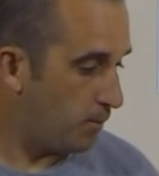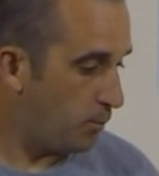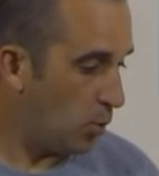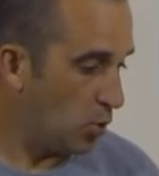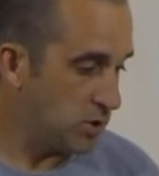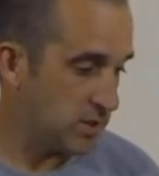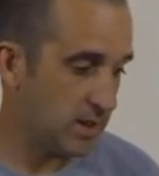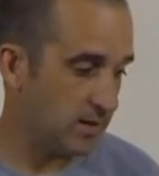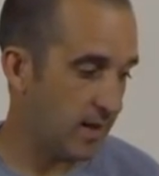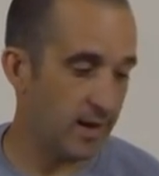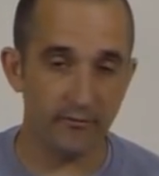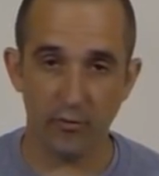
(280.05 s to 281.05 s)
We'll just get
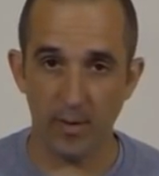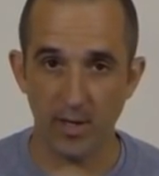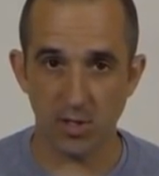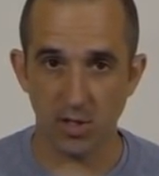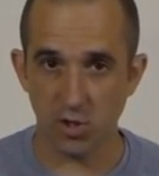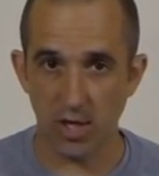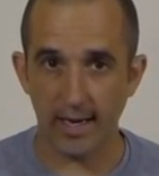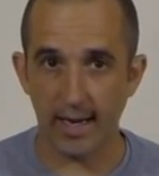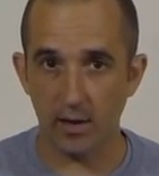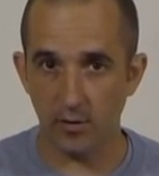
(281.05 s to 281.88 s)
that information at checkout.